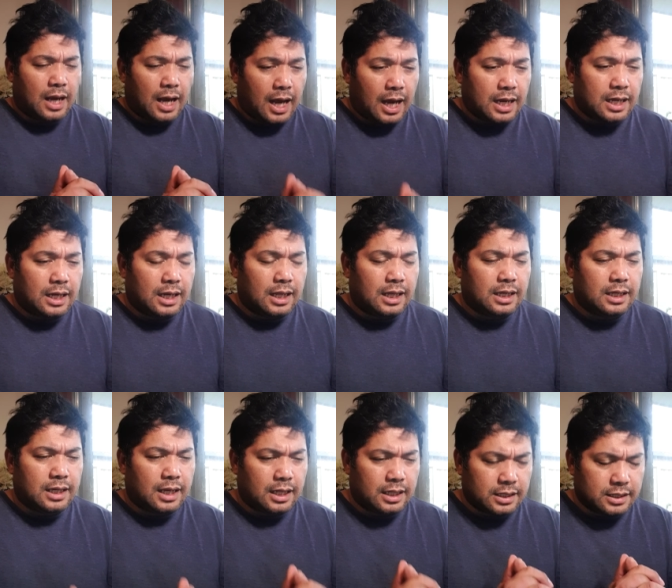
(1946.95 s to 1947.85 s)

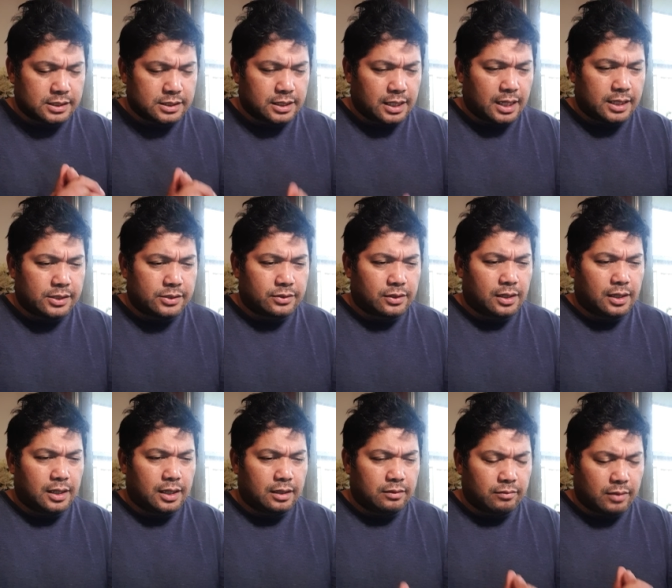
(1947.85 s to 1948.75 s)
Isla,
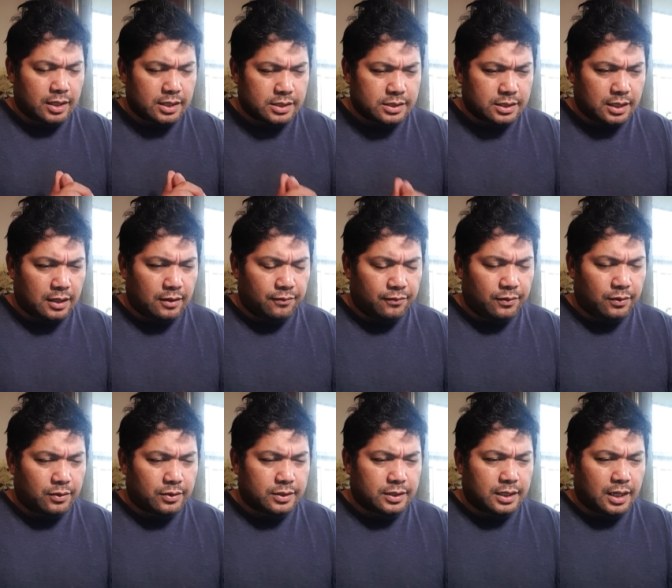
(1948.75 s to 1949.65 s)
Alexandra, and myself,
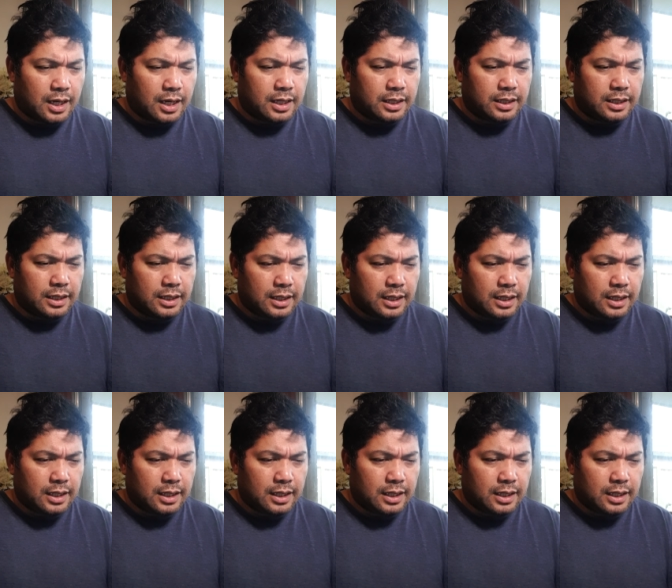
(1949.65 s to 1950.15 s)
Lord God.